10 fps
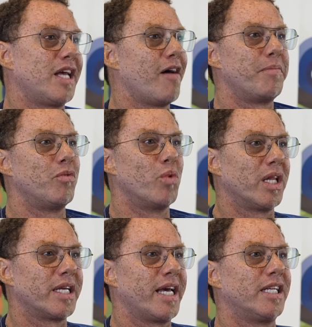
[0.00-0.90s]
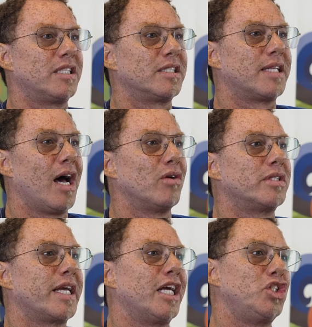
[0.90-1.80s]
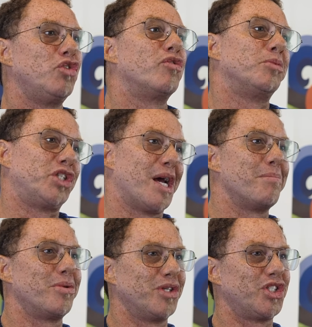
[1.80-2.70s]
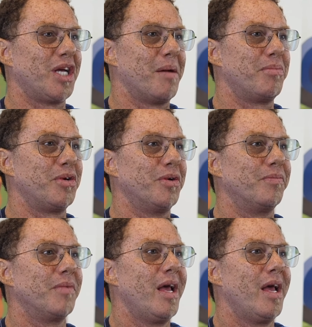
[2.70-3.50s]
have been relegated to styles that get you from shampoo to shampoo.